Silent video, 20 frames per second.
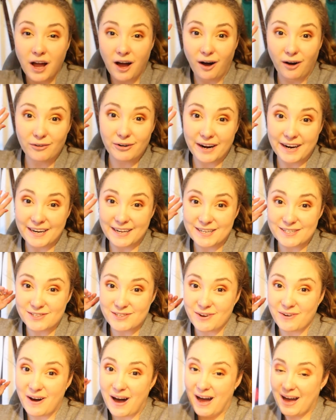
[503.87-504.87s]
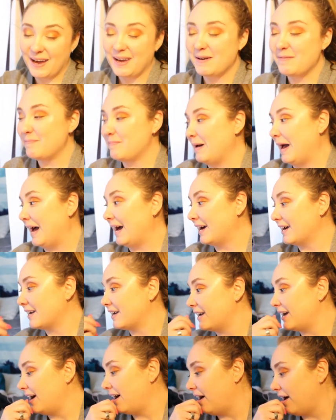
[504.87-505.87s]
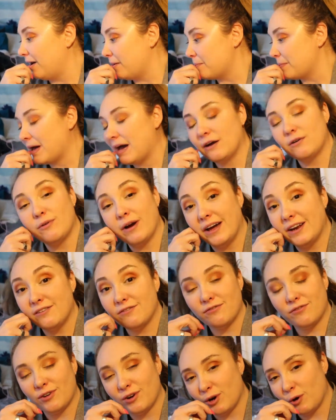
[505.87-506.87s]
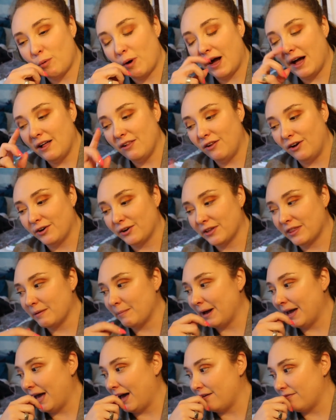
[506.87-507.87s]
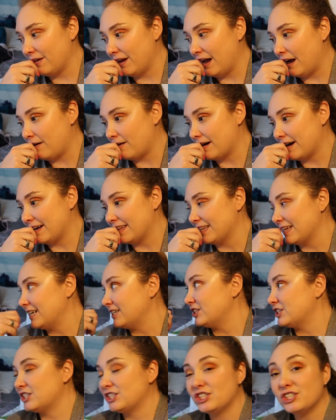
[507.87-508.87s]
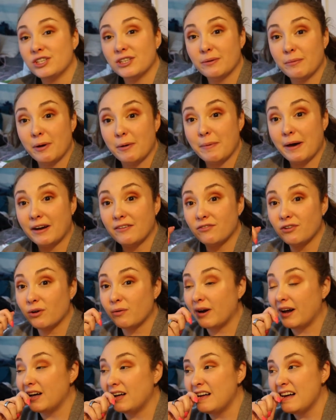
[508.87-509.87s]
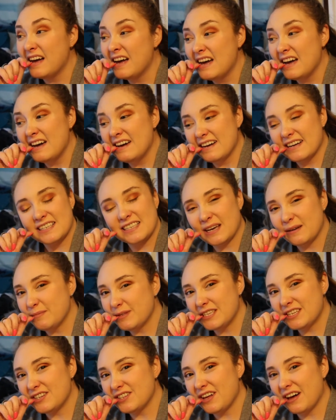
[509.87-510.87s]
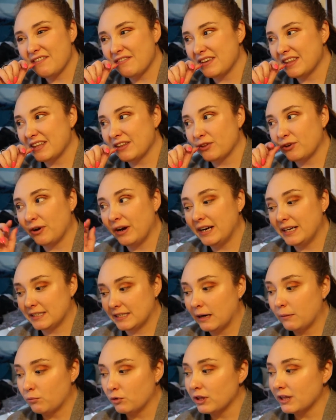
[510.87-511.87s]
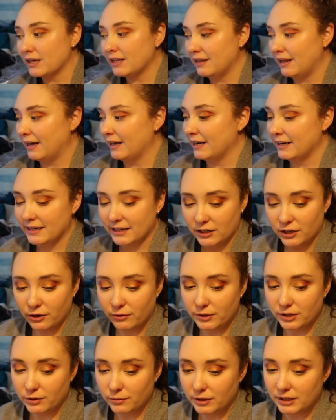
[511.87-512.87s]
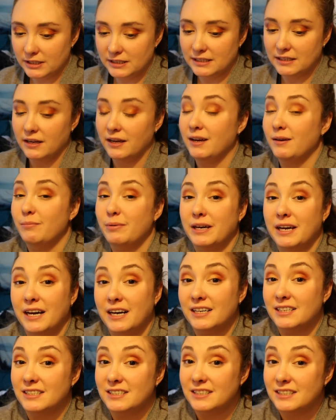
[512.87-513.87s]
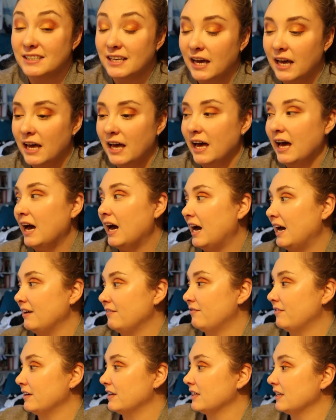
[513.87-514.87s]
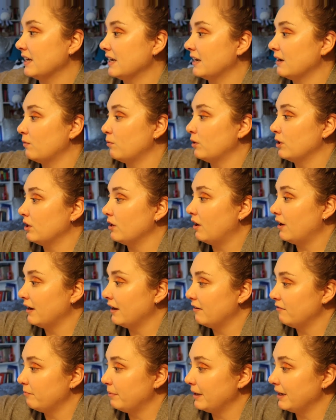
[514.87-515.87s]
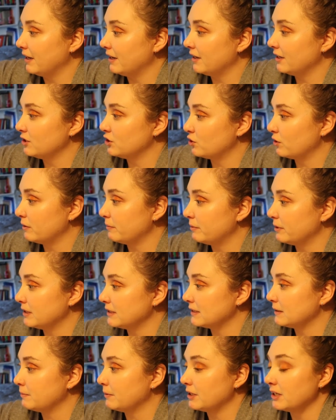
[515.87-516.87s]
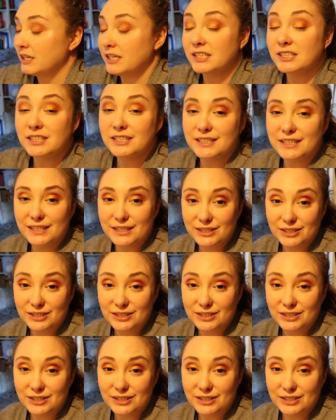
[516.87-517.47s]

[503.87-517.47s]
Alrighty, so I am back. Um, I read for a while, longer than my half an hour, and then I just chilled on my bed for a while because I'm still not feeling the greatest. I'm really glad I didn't go into work today because I feel like it would not have been an enjoyable experience.